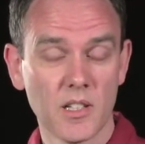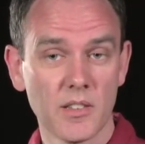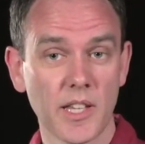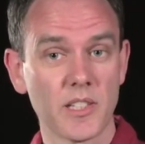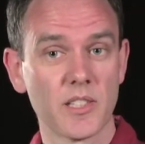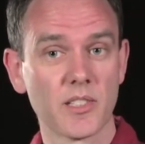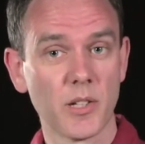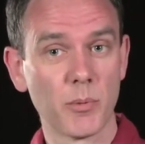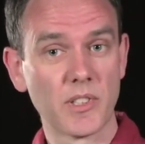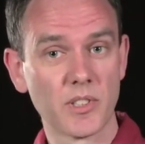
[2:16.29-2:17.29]
They can
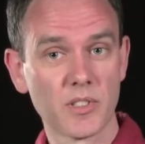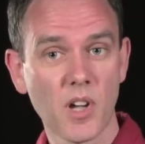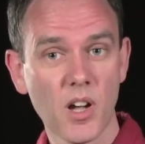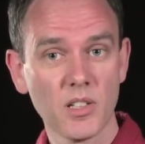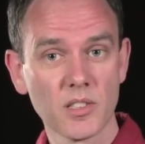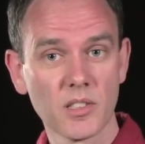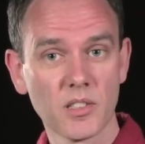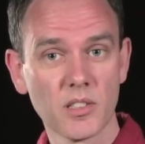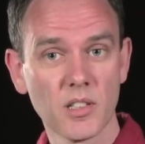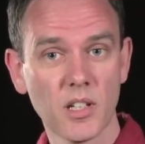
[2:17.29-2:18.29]
decide when to start,
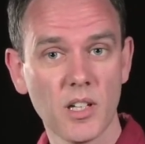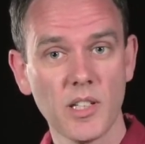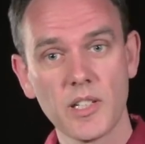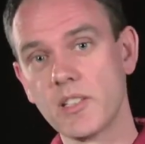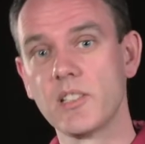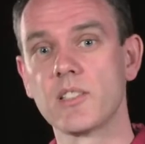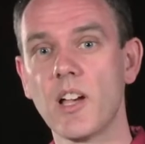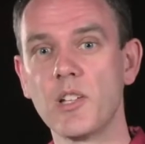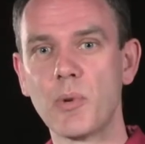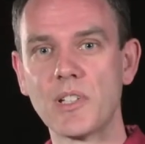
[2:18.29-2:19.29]
and they can
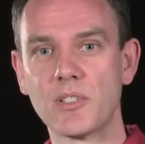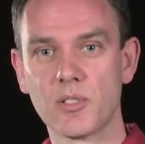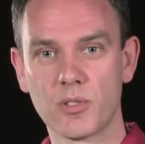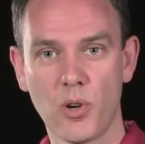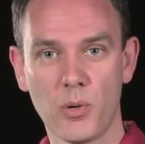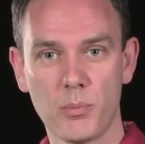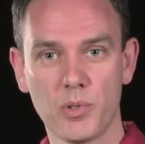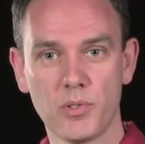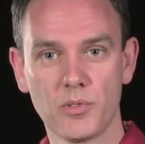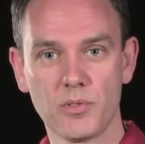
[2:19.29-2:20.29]
decide when to stop.
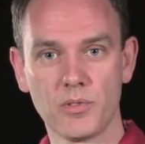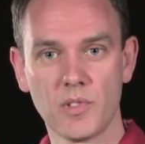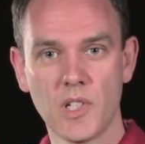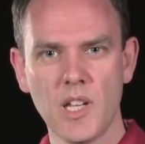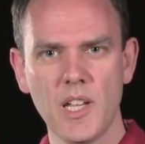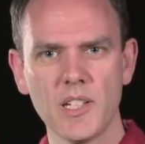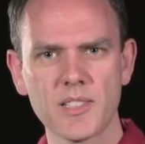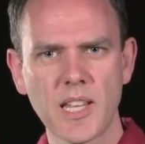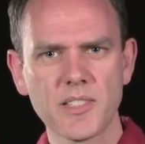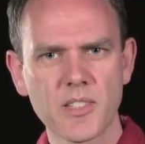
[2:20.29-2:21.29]
In a
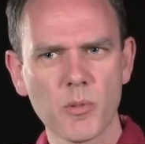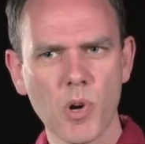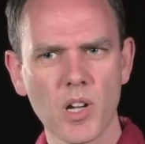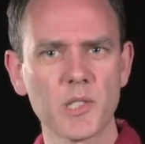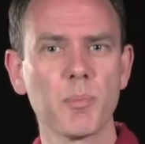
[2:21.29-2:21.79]
sense, the work is